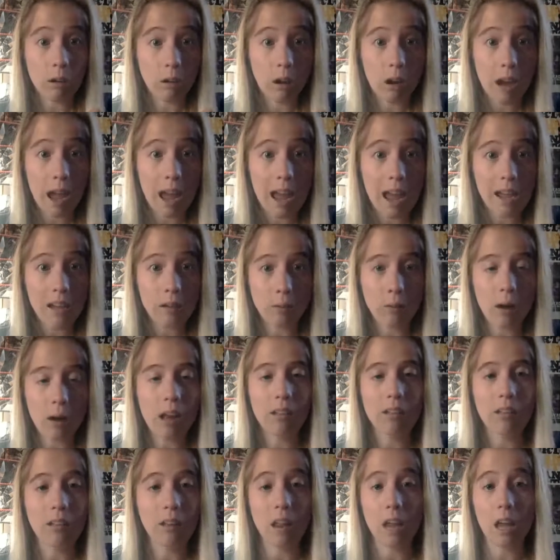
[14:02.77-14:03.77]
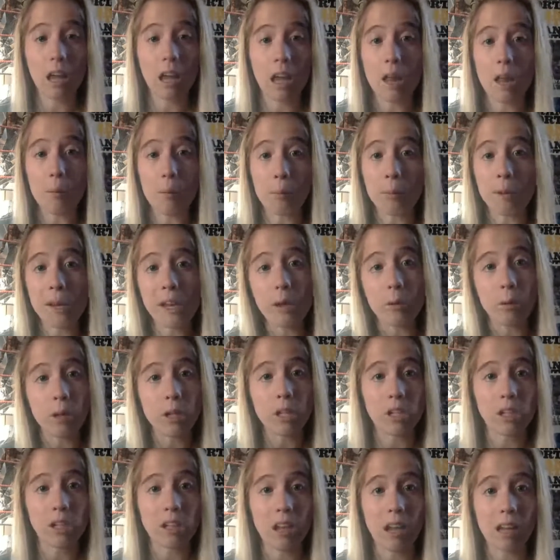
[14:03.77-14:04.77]
A, wrestling, and B, we
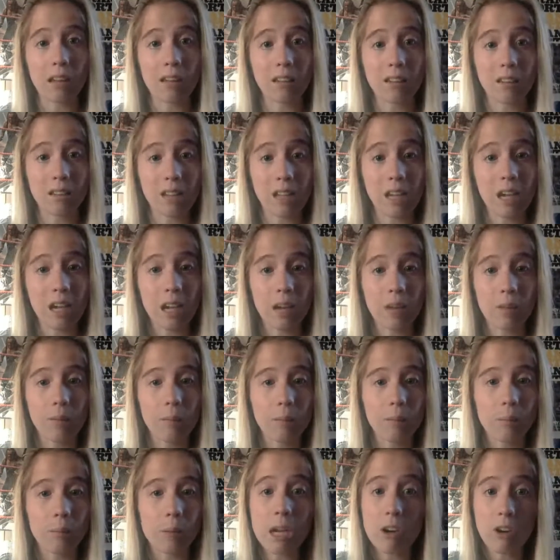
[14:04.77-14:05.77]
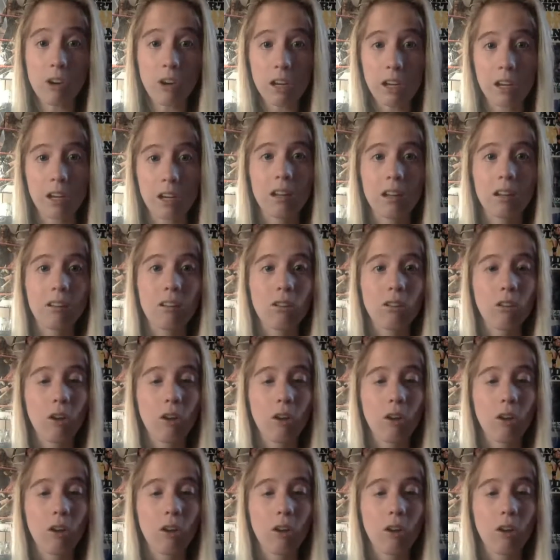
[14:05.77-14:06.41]
just get to see him, period. So.